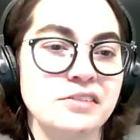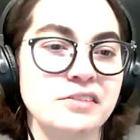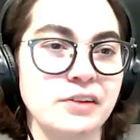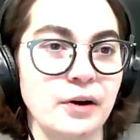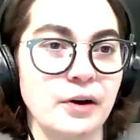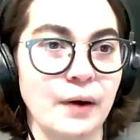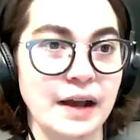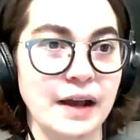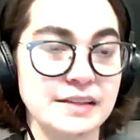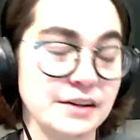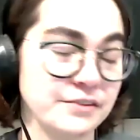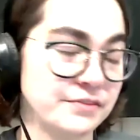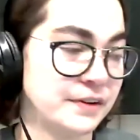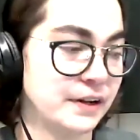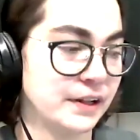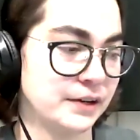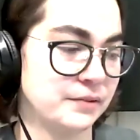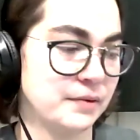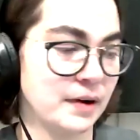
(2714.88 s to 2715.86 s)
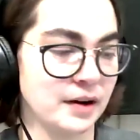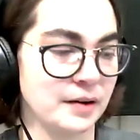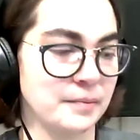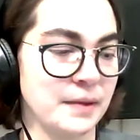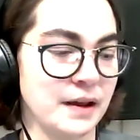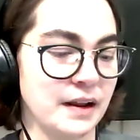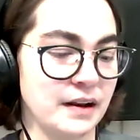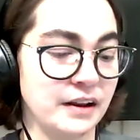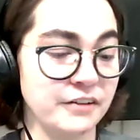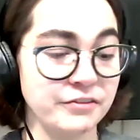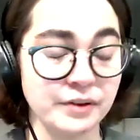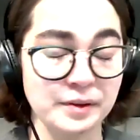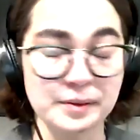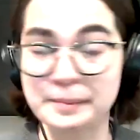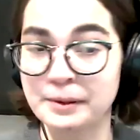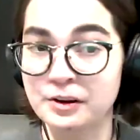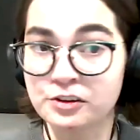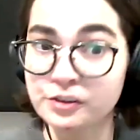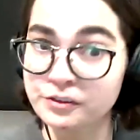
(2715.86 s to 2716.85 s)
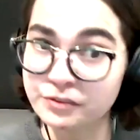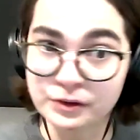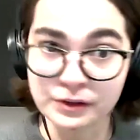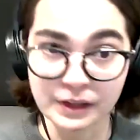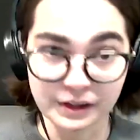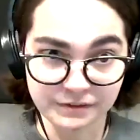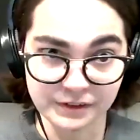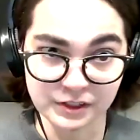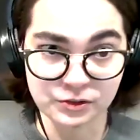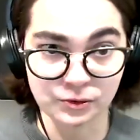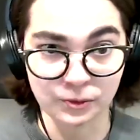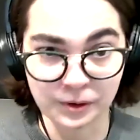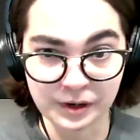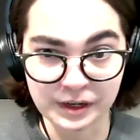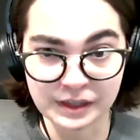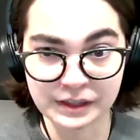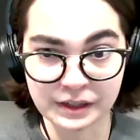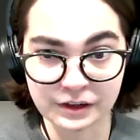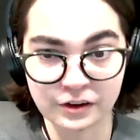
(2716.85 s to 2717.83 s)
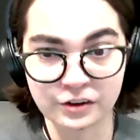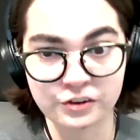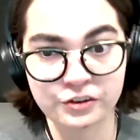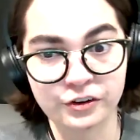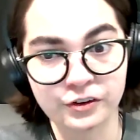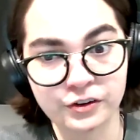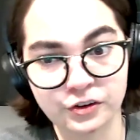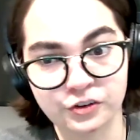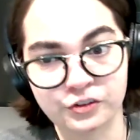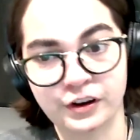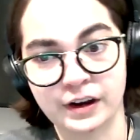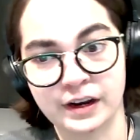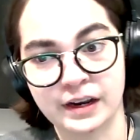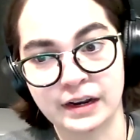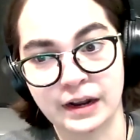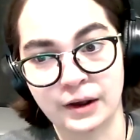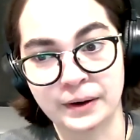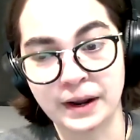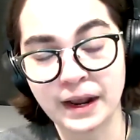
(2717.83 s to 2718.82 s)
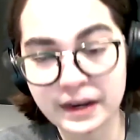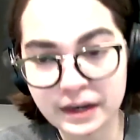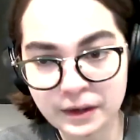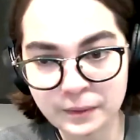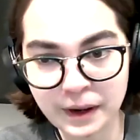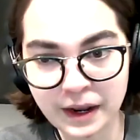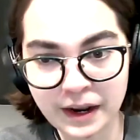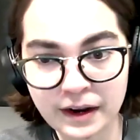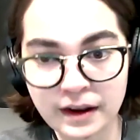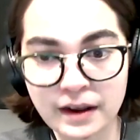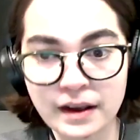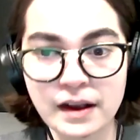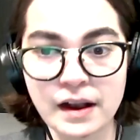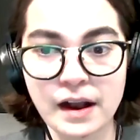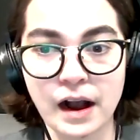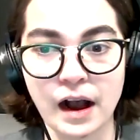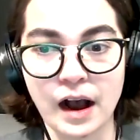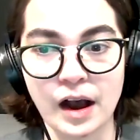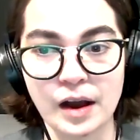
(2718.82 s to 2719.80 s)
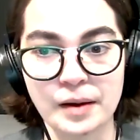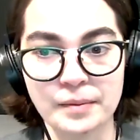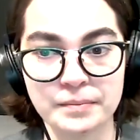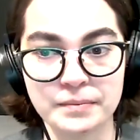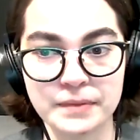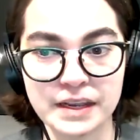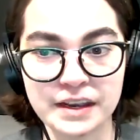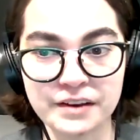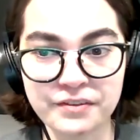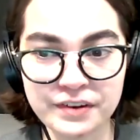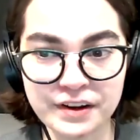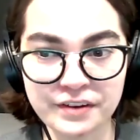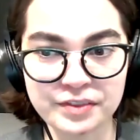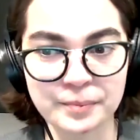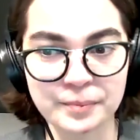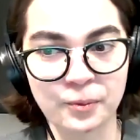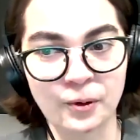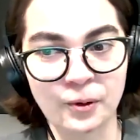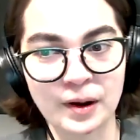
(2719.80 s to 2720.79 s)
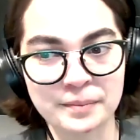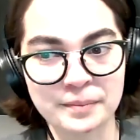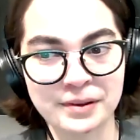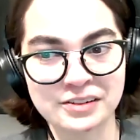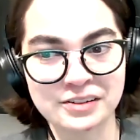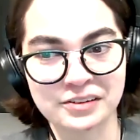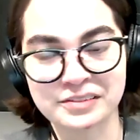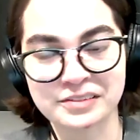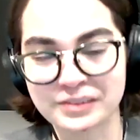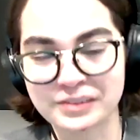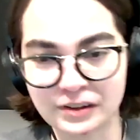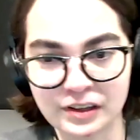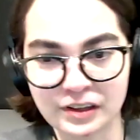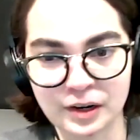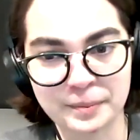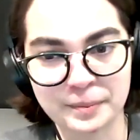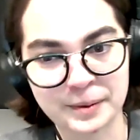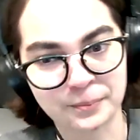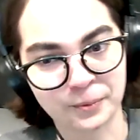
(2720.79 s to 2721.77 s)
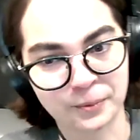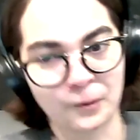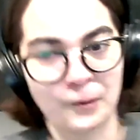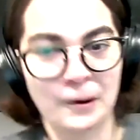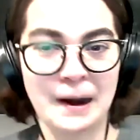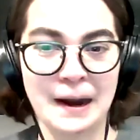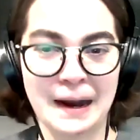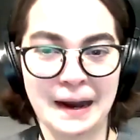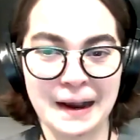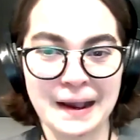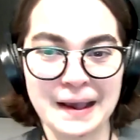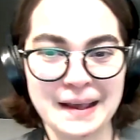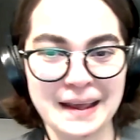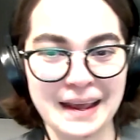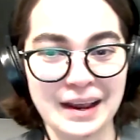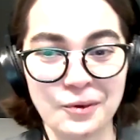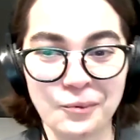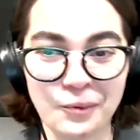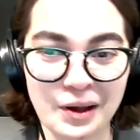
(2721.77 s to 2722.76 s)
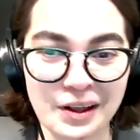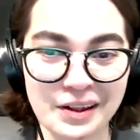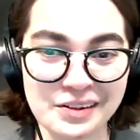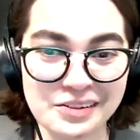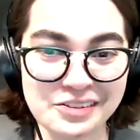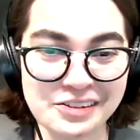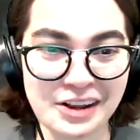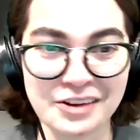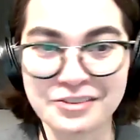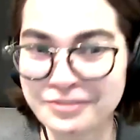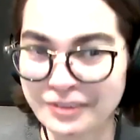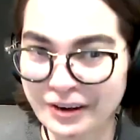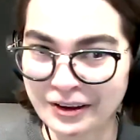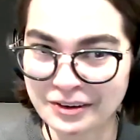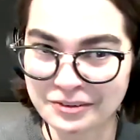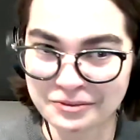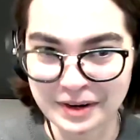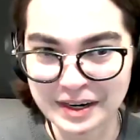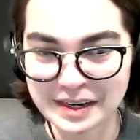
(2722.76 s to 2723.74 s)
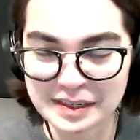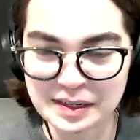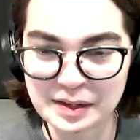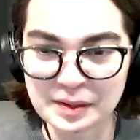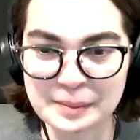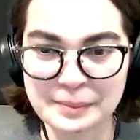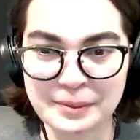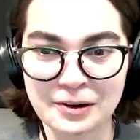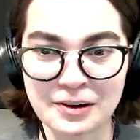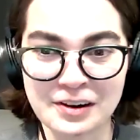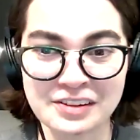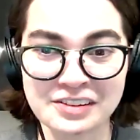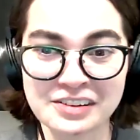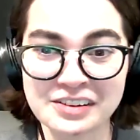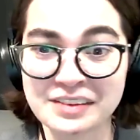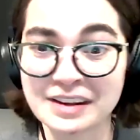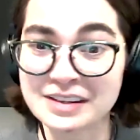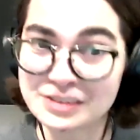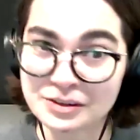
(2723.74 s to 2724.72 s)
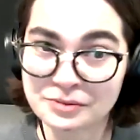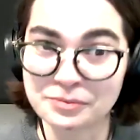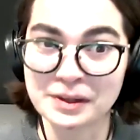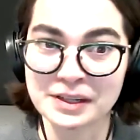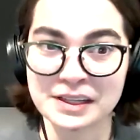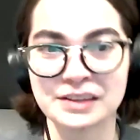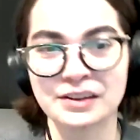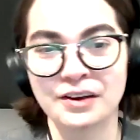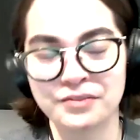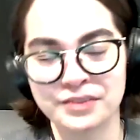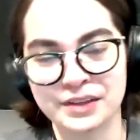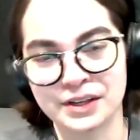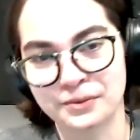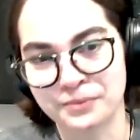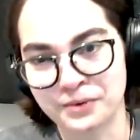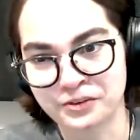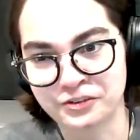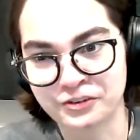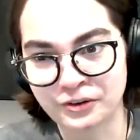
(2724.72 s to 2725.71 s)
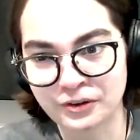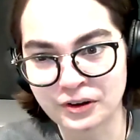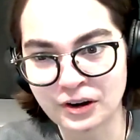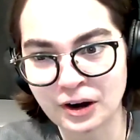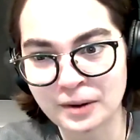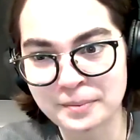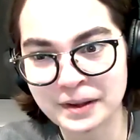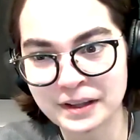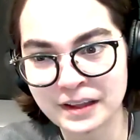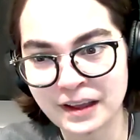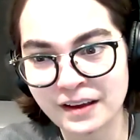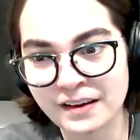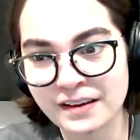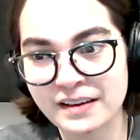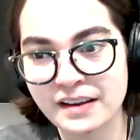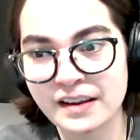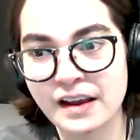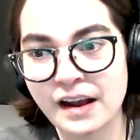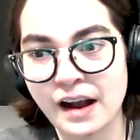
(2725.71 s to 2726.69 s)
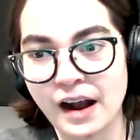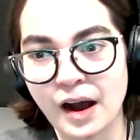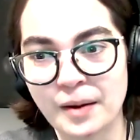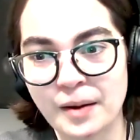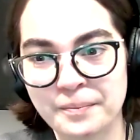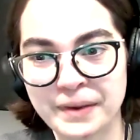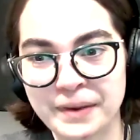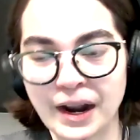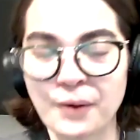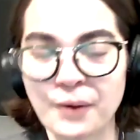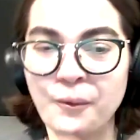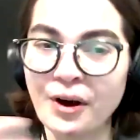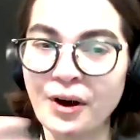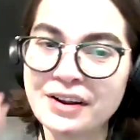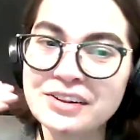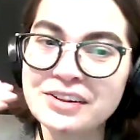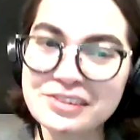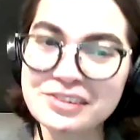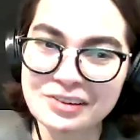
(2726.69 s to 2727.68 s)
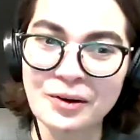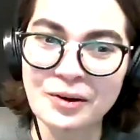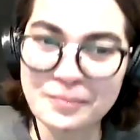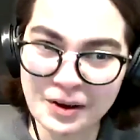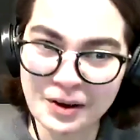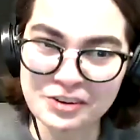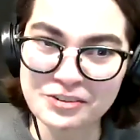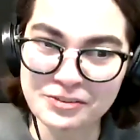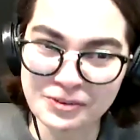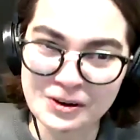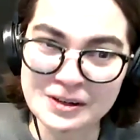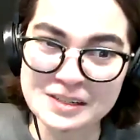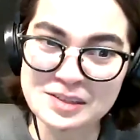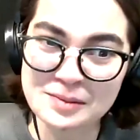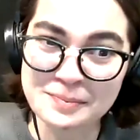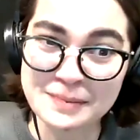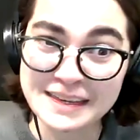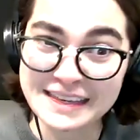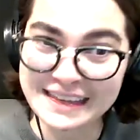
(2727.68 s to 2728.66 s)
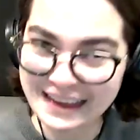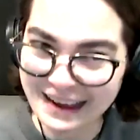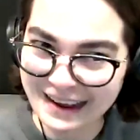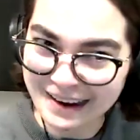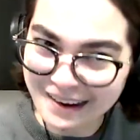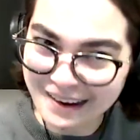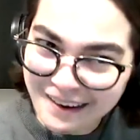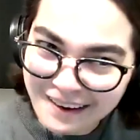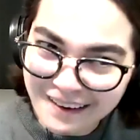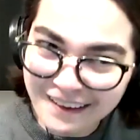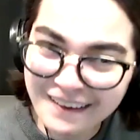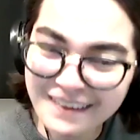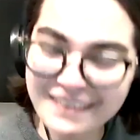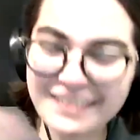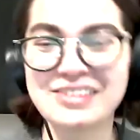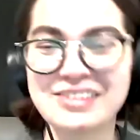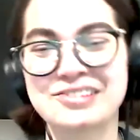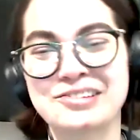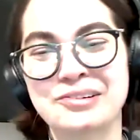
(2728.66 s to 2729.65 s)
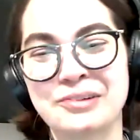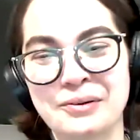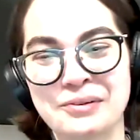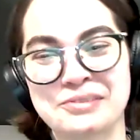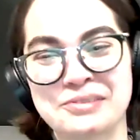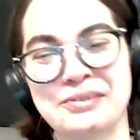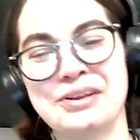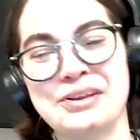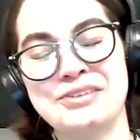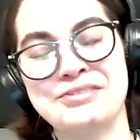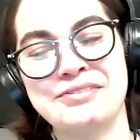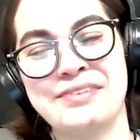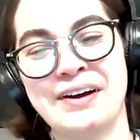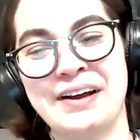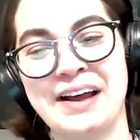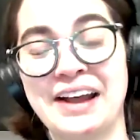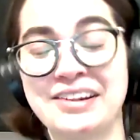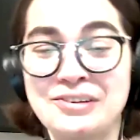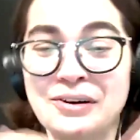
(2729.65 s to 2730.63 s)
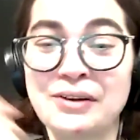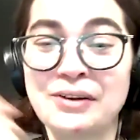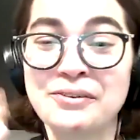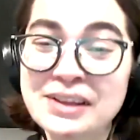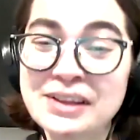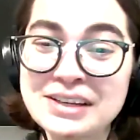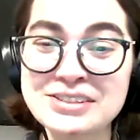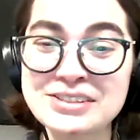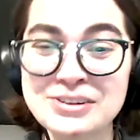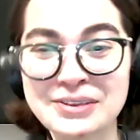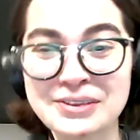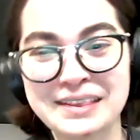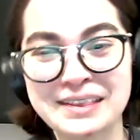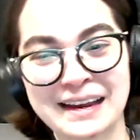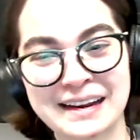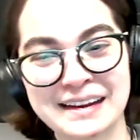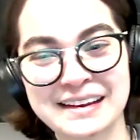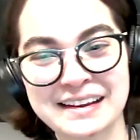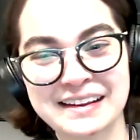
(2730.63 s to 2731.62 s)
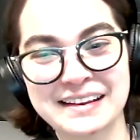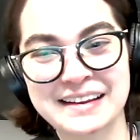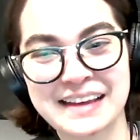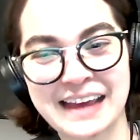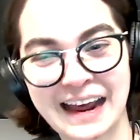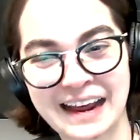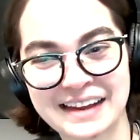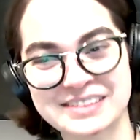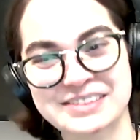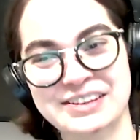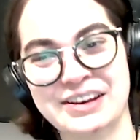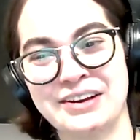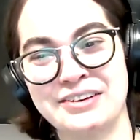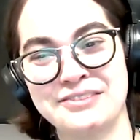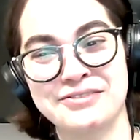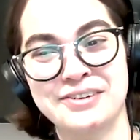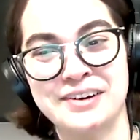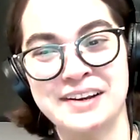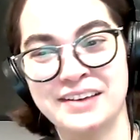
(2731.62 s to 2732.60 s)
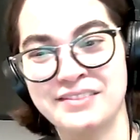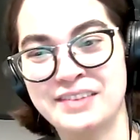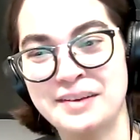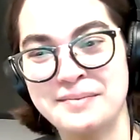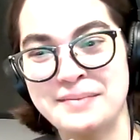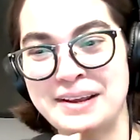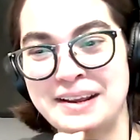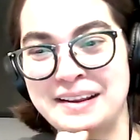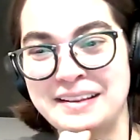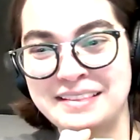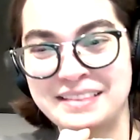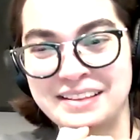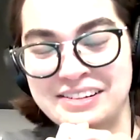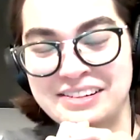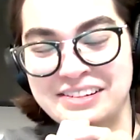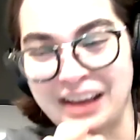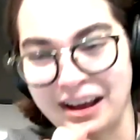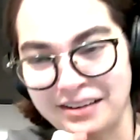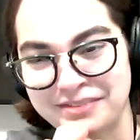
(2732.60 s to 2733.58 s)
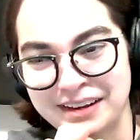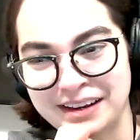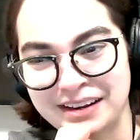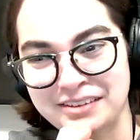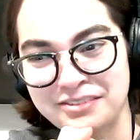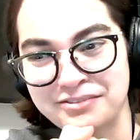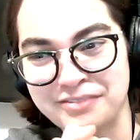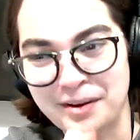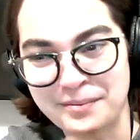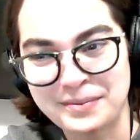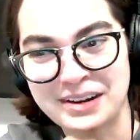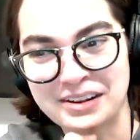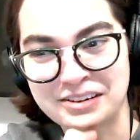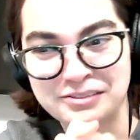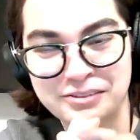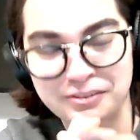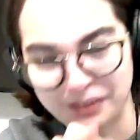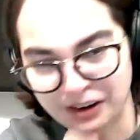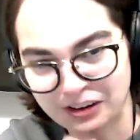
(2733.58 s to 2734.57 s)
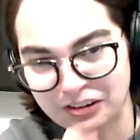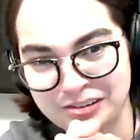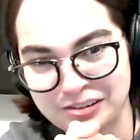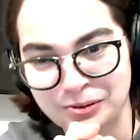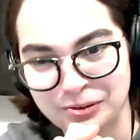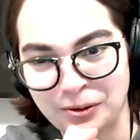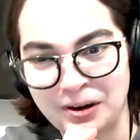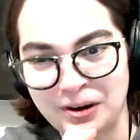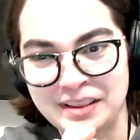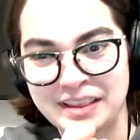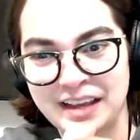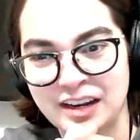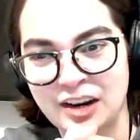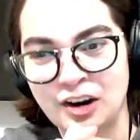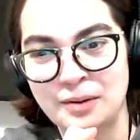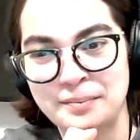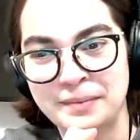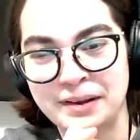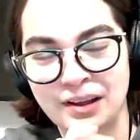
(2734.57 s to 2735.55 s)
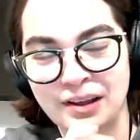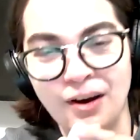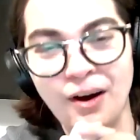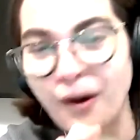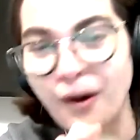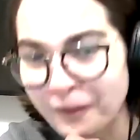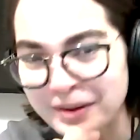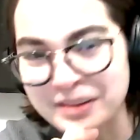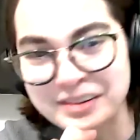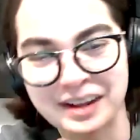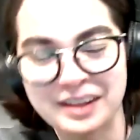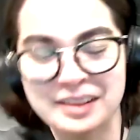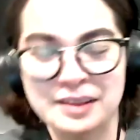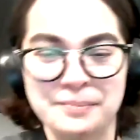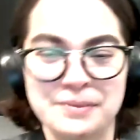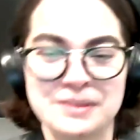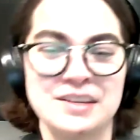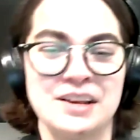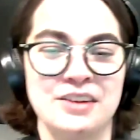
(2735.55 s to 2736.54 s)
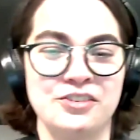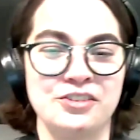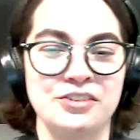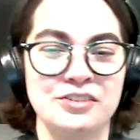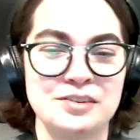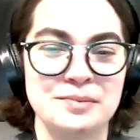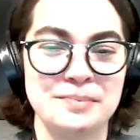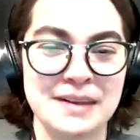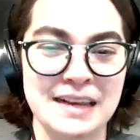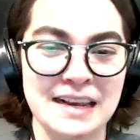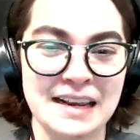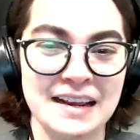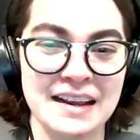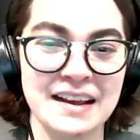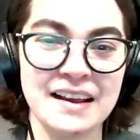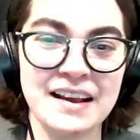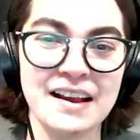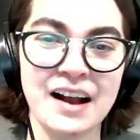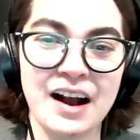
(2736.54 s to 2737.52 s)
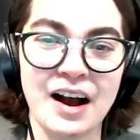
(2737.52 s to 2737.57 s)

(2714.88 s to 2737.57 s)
So I definitely recommend, especially if you like Victorian literature, you check it out anyway. Even if the boring bits are still a little bit boring, it was a fun reading experience because I did really love the original Carmilla. But I wanted so much for it to be gayer, so it was really fun. So I really do thank Kat Dunn for giving me the sapphic feminist revenge story that Carmilla always had the potential to be.